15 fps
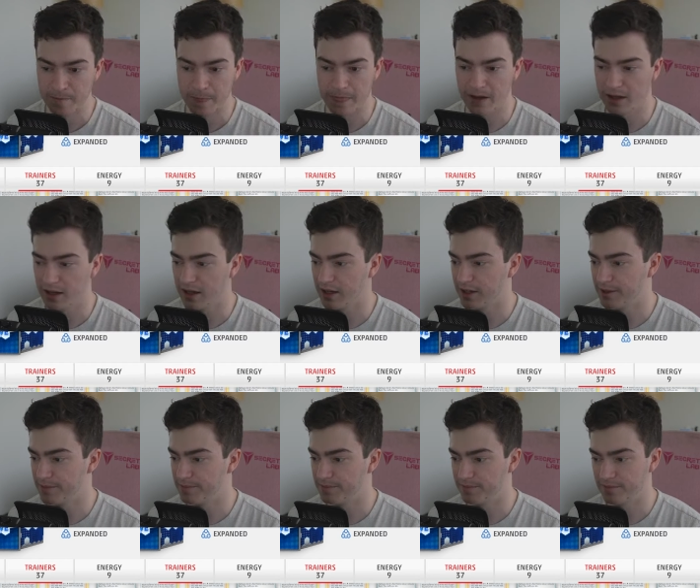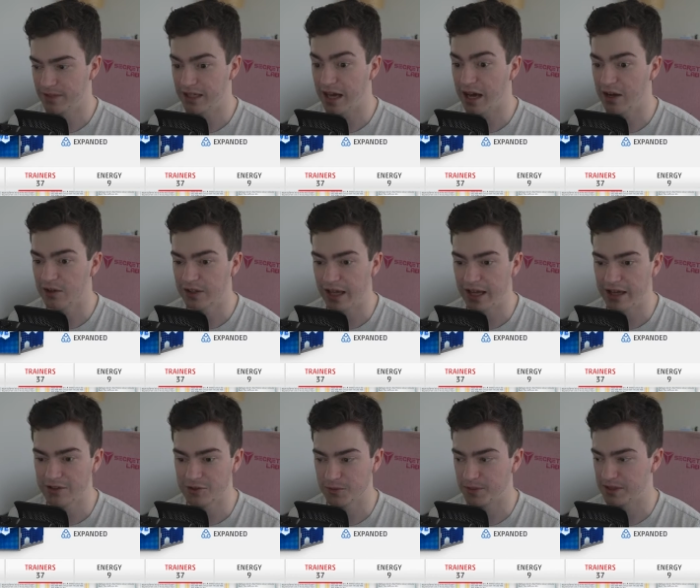the Iron
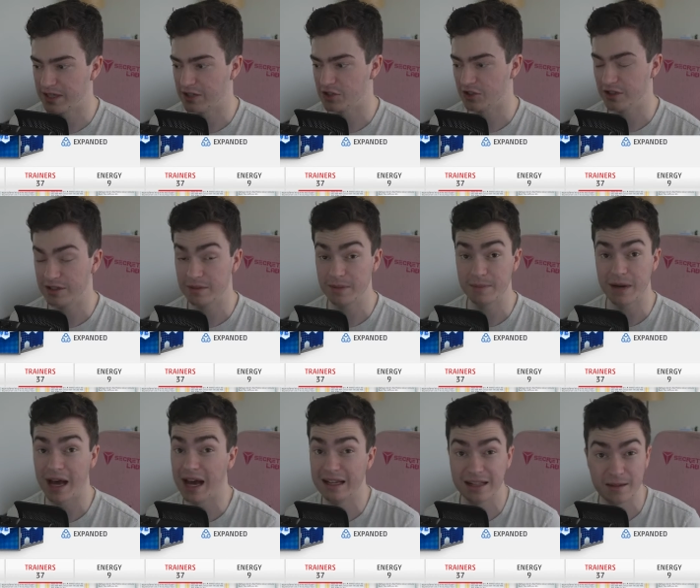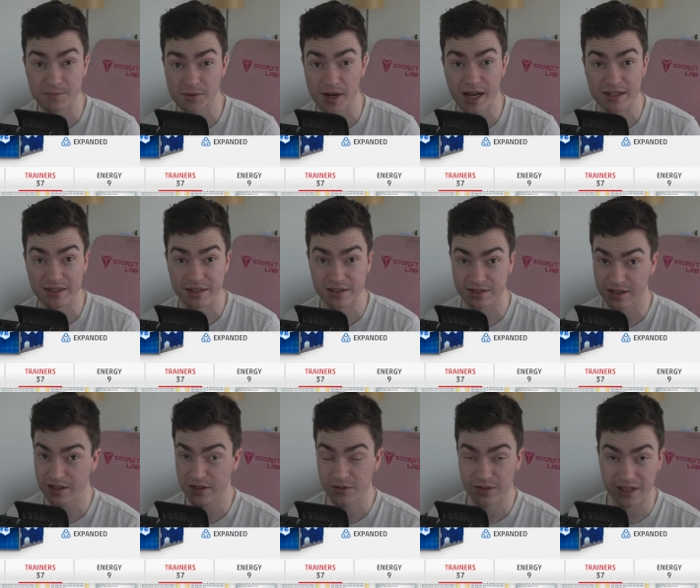Hands or potentially to be behind on prizes
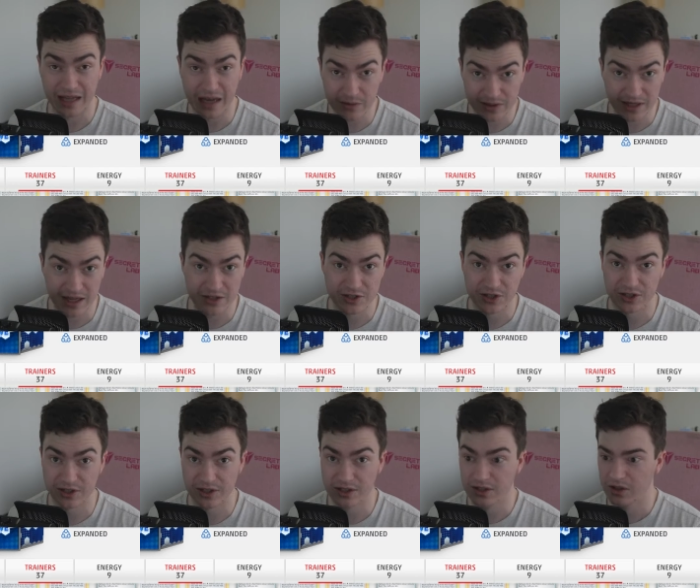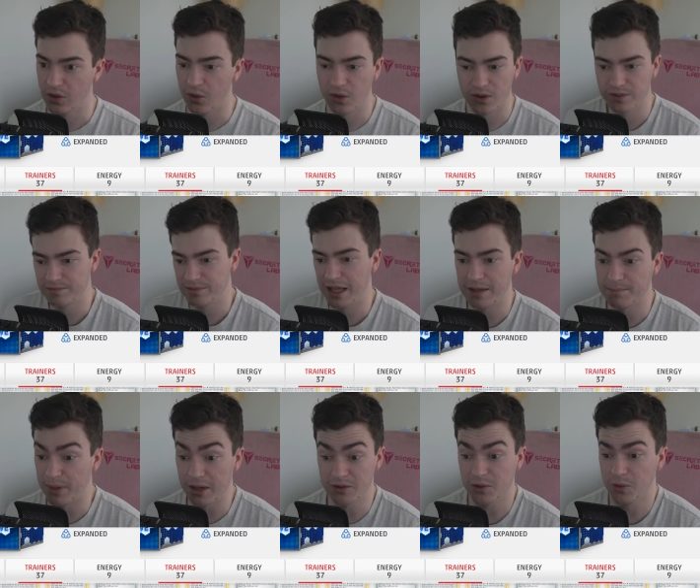for the counter catcher or like
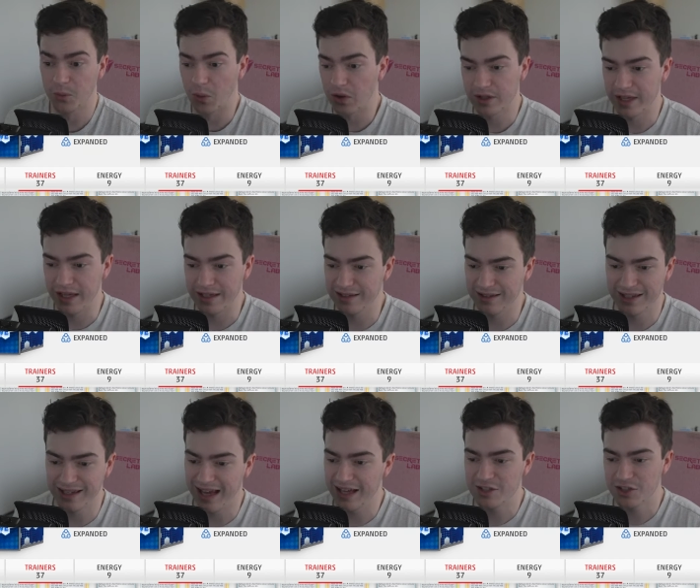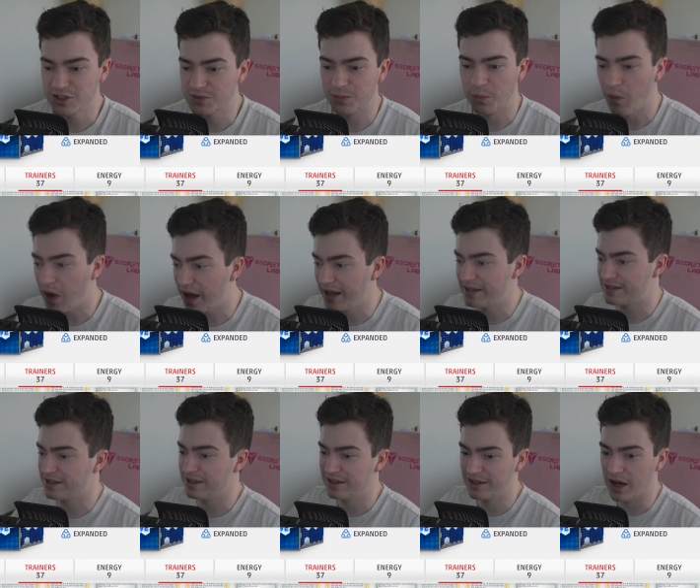bundle working. Like, I just want
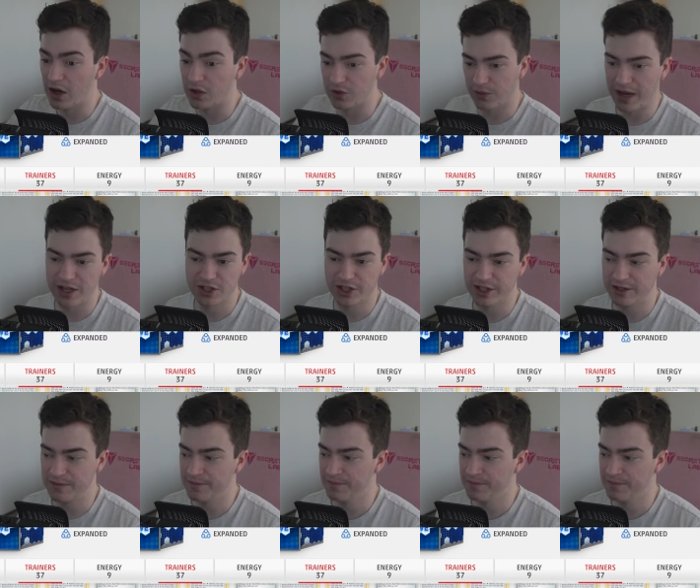aggression.